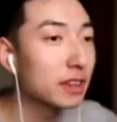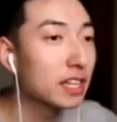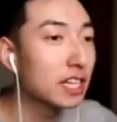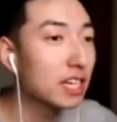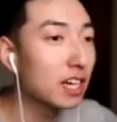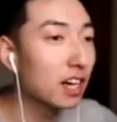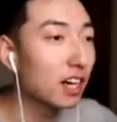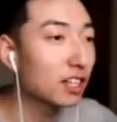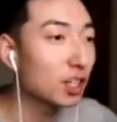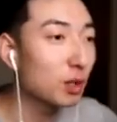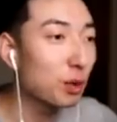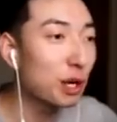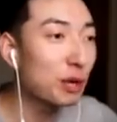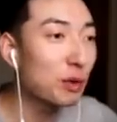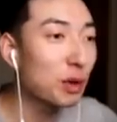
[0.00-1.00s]
The
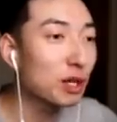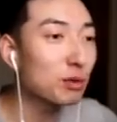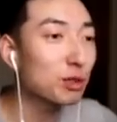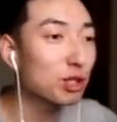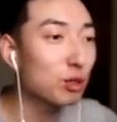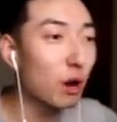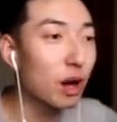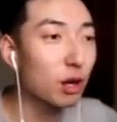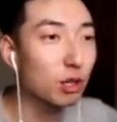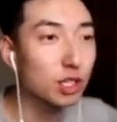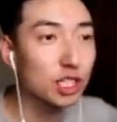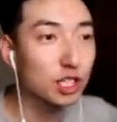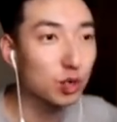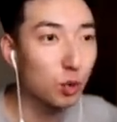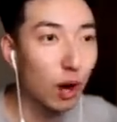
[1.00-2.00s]
green one was trying to
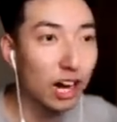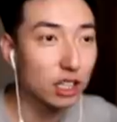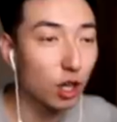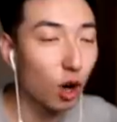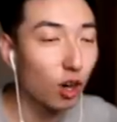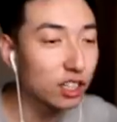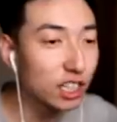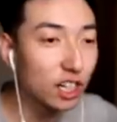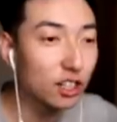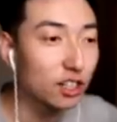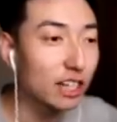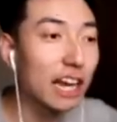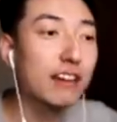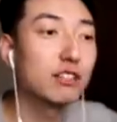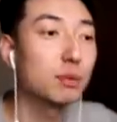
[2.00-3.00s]
distract all the
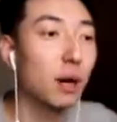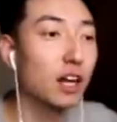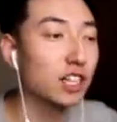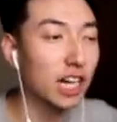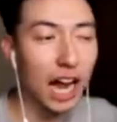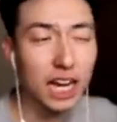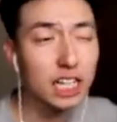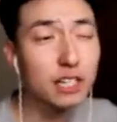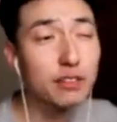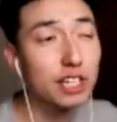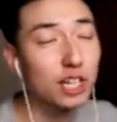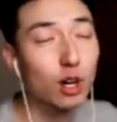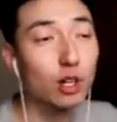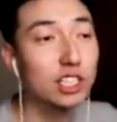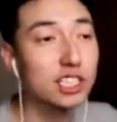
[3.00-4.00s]
other cave spiders. I didn't
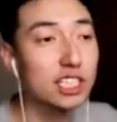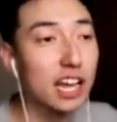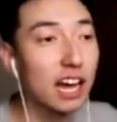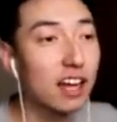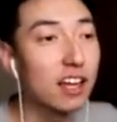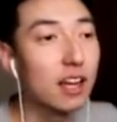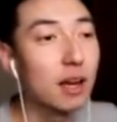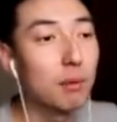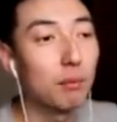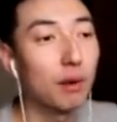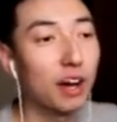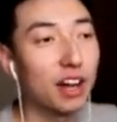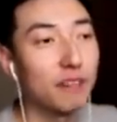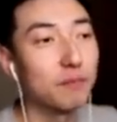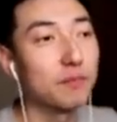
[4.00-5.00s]
even notice that,
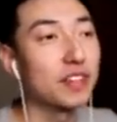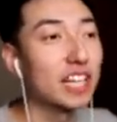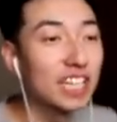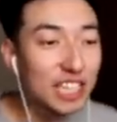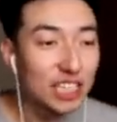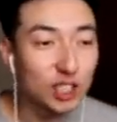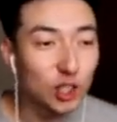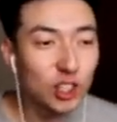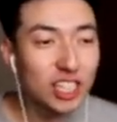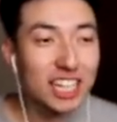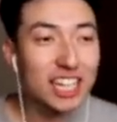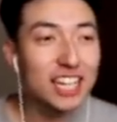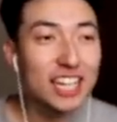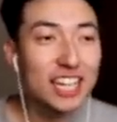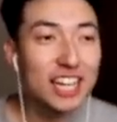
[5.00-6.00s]
but
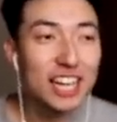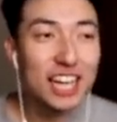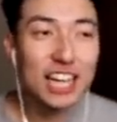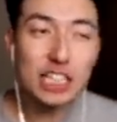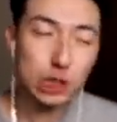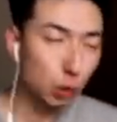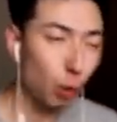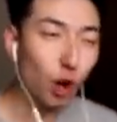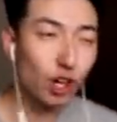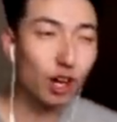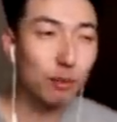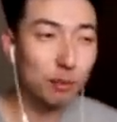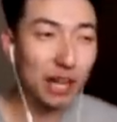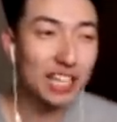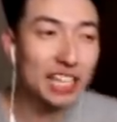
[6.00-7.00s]
literally he swung
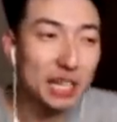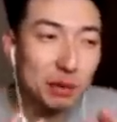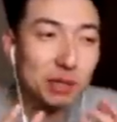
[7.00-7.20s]
up like he